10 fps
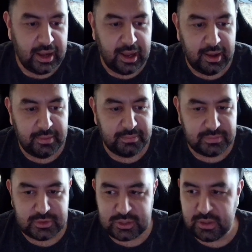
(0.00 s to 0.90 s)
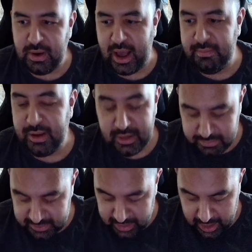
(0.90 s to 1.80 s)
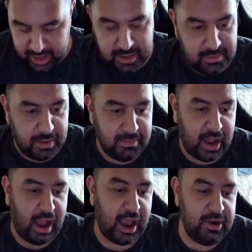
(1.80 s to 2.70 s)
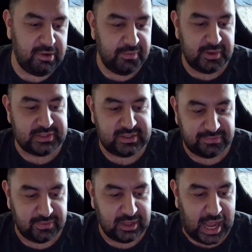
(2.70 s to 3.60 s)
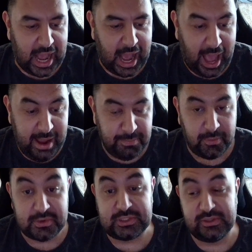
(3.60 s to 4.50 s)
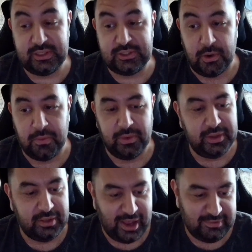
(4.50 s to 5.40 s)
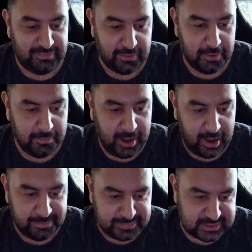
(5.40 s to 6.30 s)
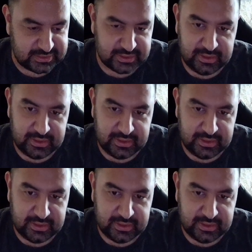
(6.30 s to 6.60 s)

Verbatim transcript: Um, so I'm not a big... I, I know everybody's different. I personally don't really like Funko Pops.